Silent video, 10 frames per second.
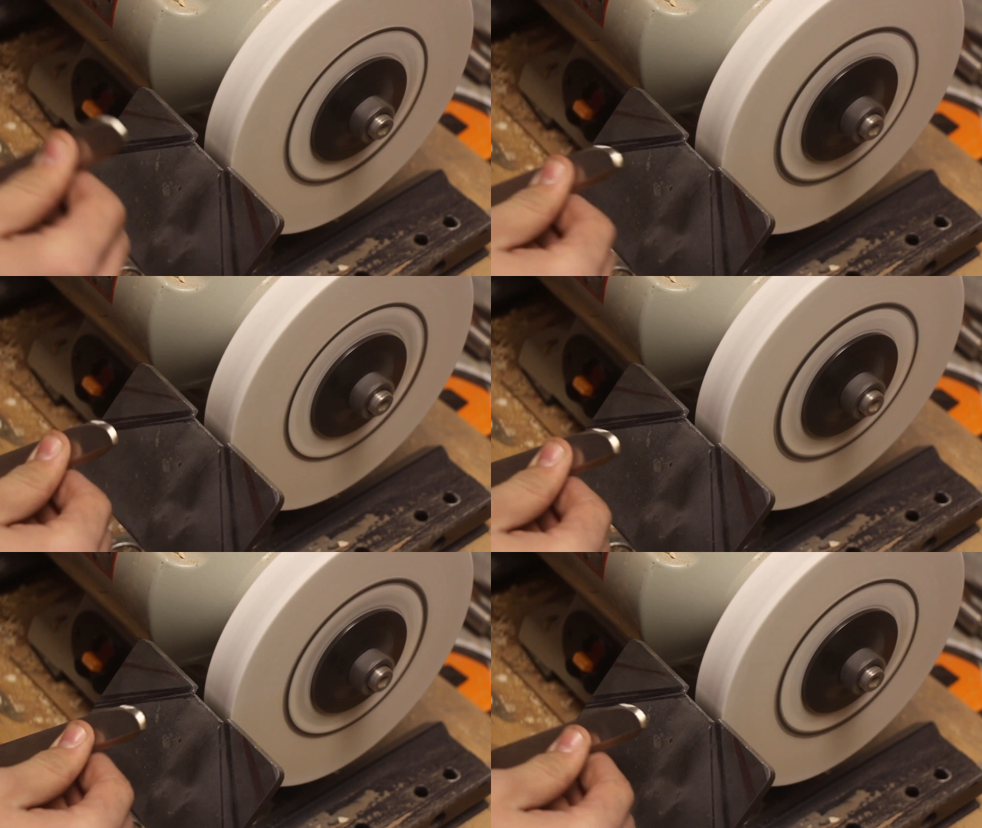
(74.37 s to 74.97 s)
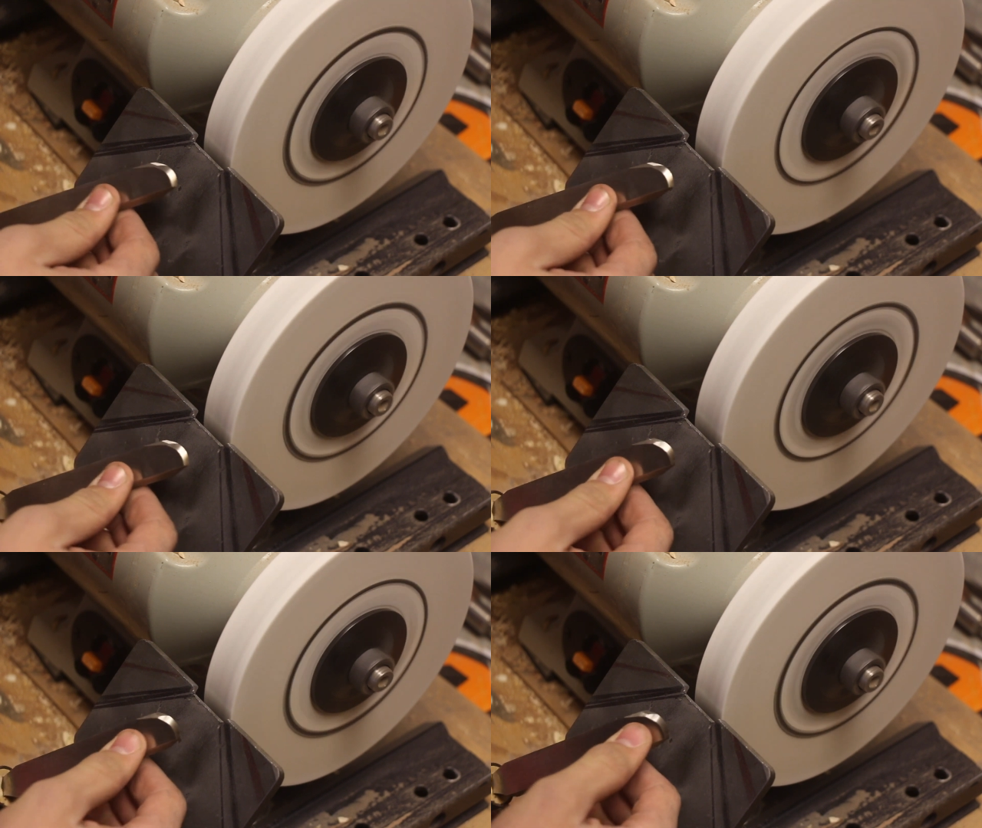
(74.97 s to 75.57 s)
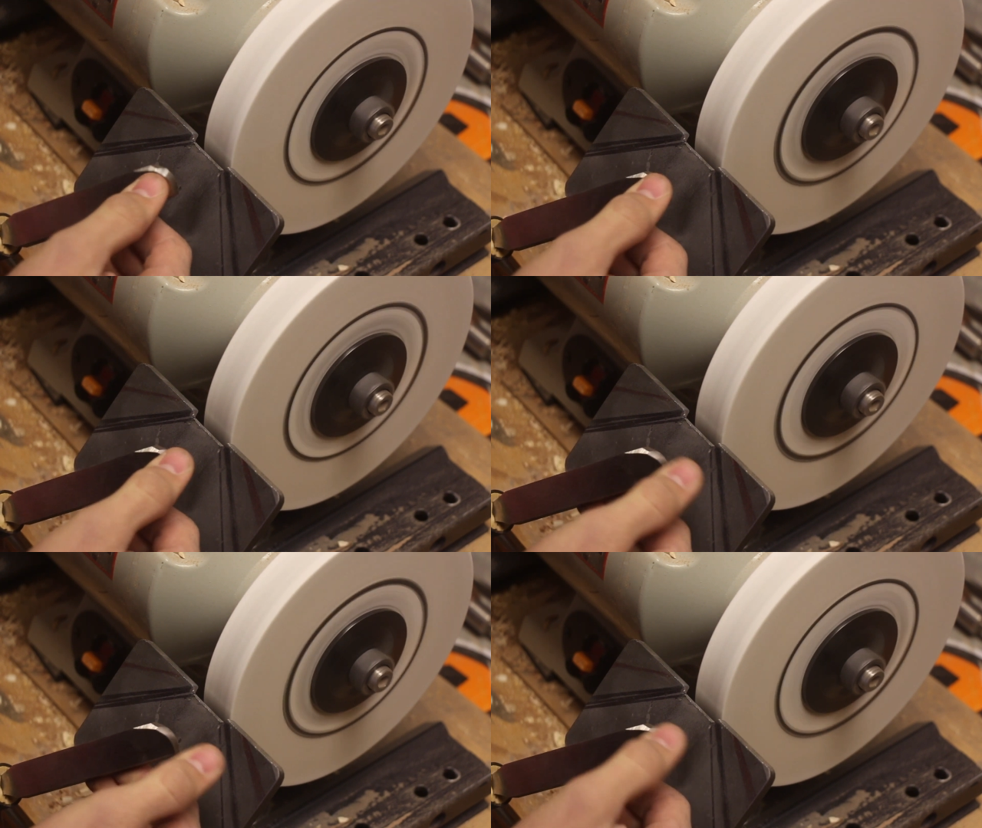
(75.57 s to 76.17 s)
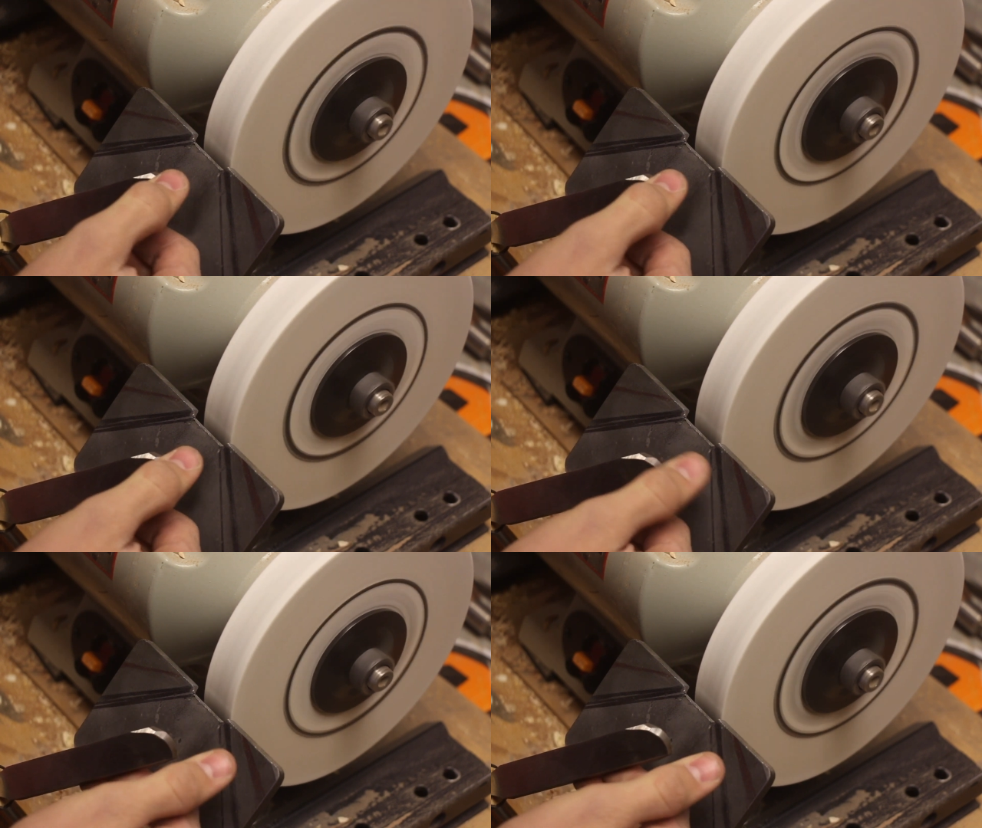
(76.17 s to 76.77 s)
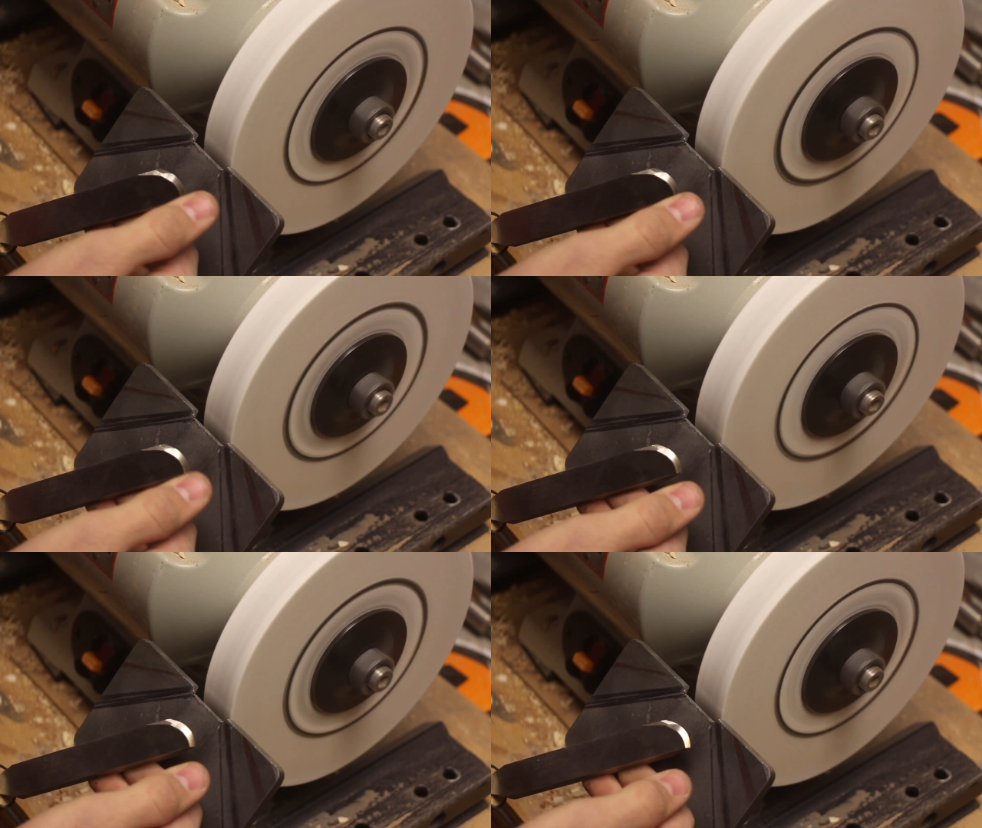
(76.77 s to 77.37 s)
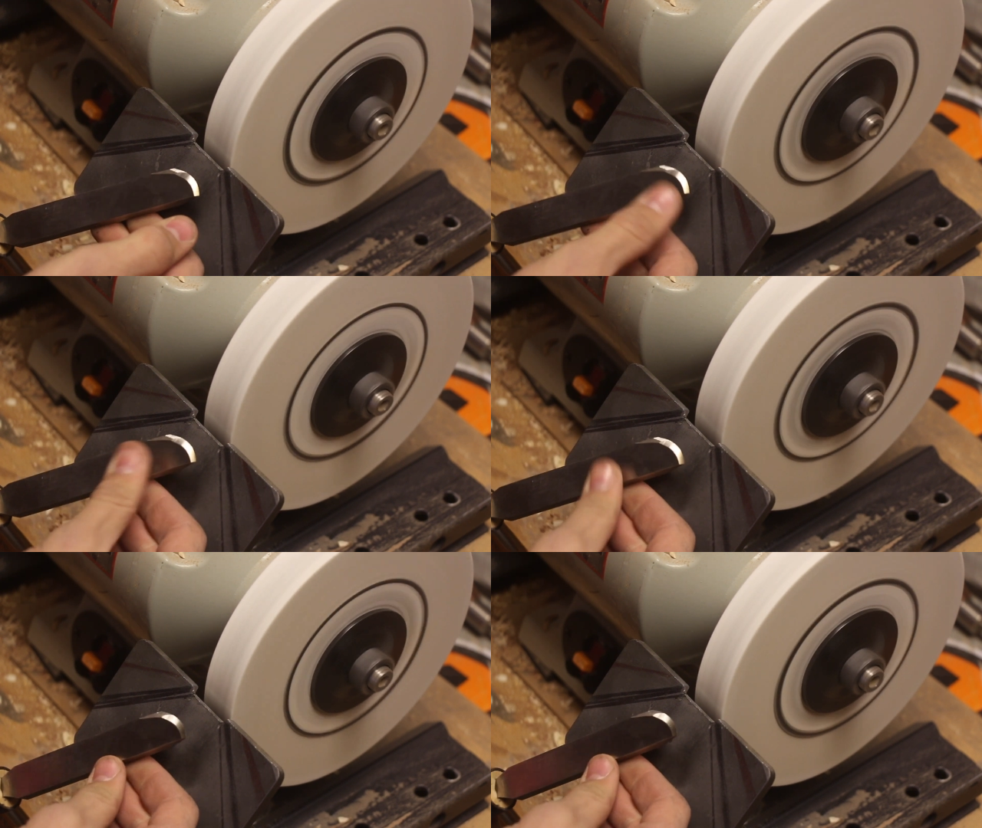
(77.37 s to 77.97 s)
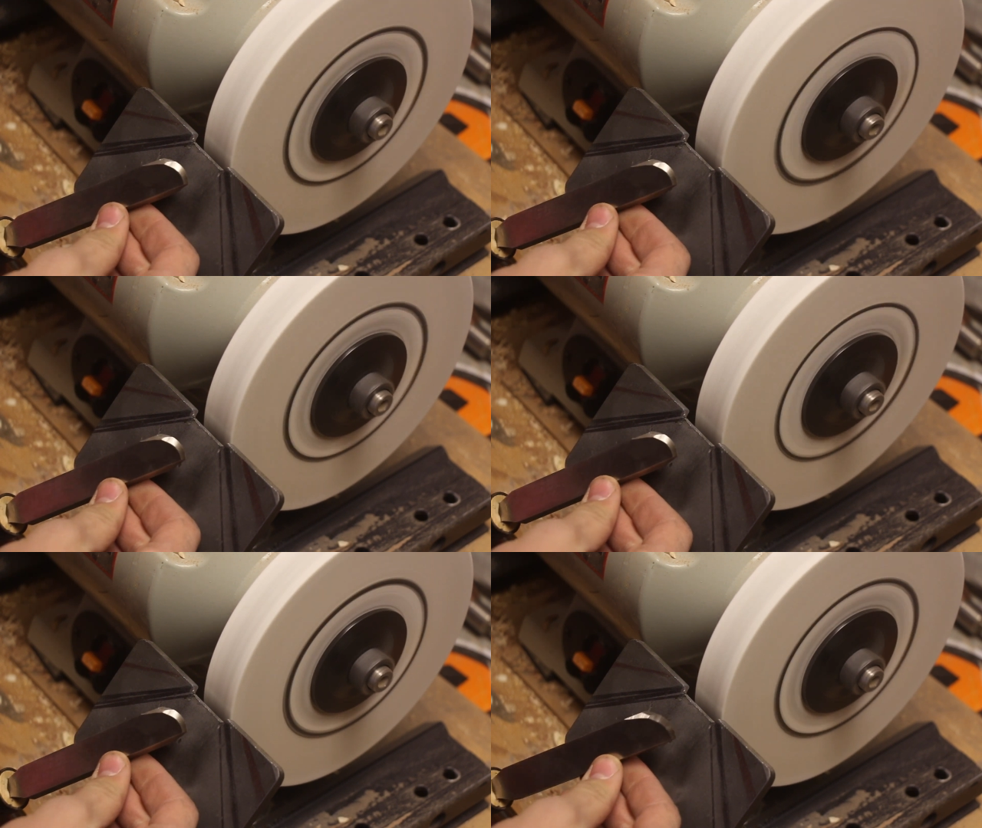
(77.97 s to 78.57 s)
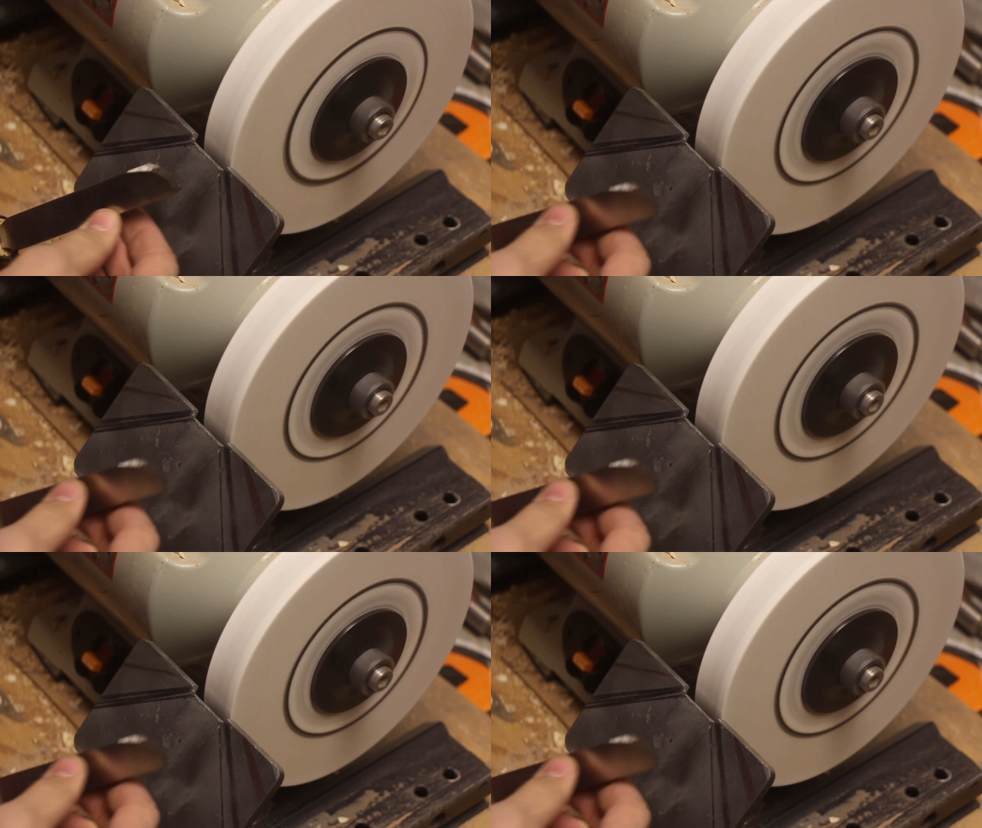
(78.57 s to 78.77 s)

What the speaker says: [unreadable: no face in view]